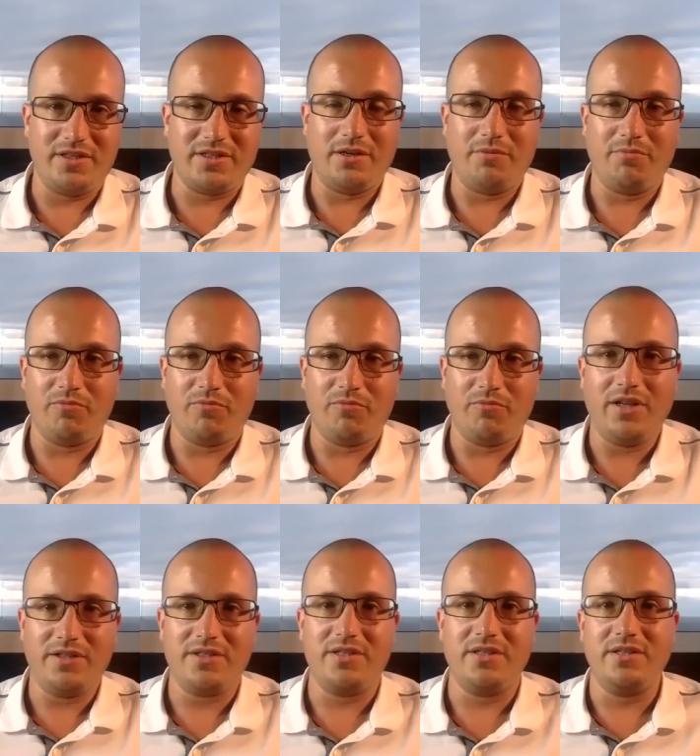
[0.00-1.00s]
some real
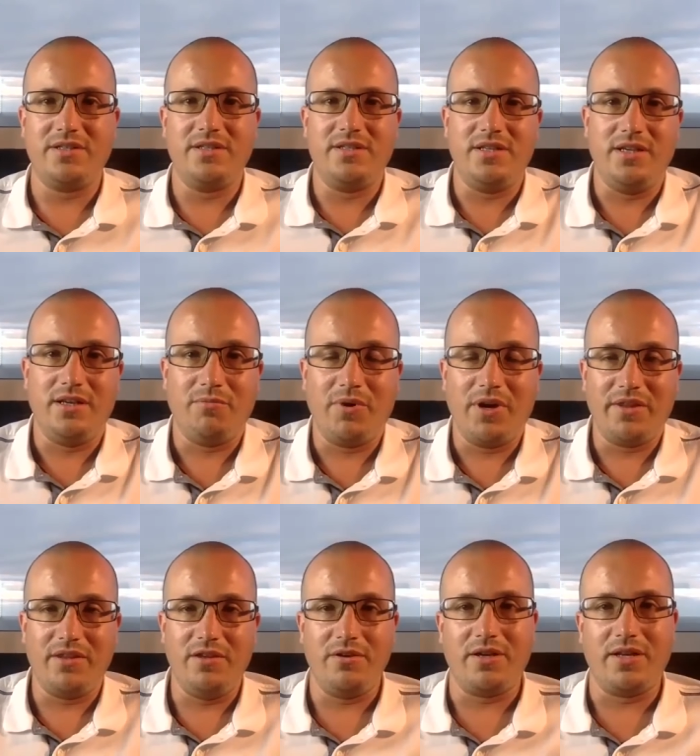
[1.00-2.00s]
uncertainty in
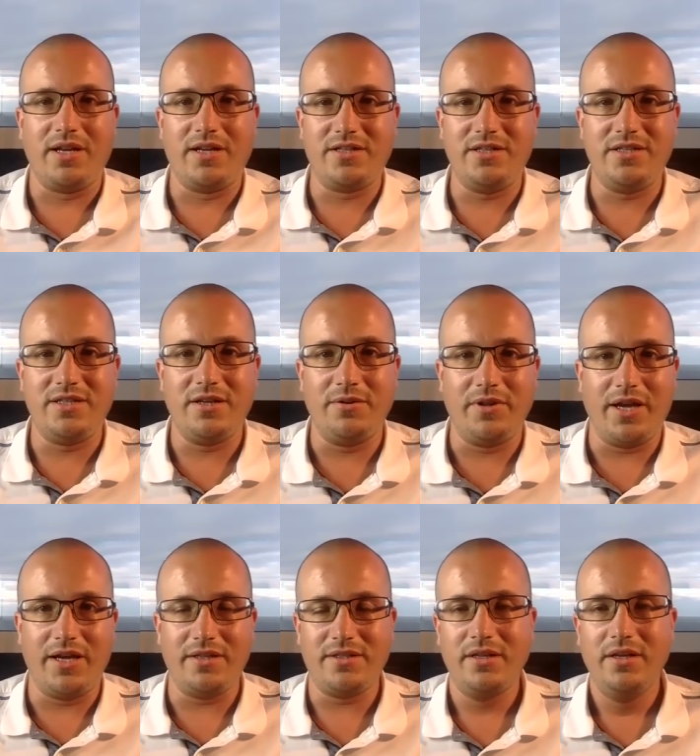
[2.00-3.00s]
whether you can actually sell
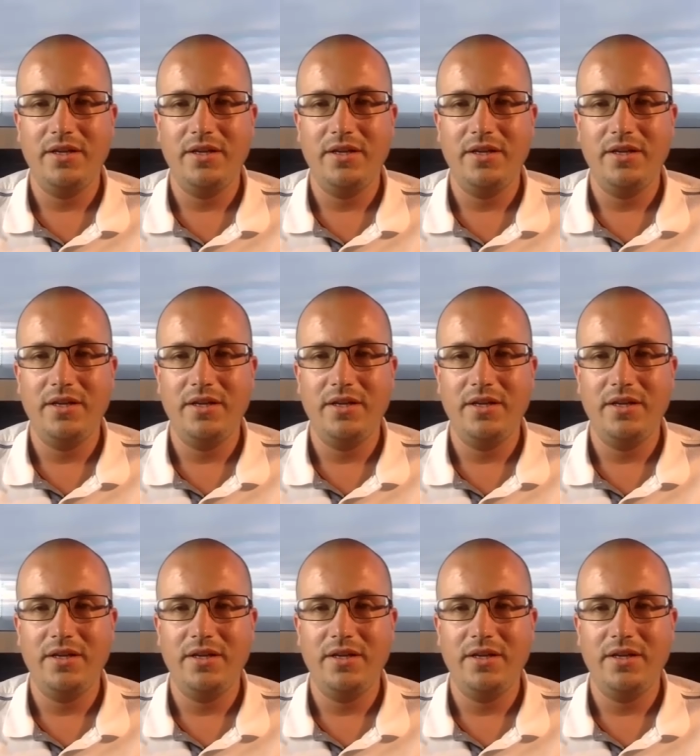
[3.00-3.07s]
that.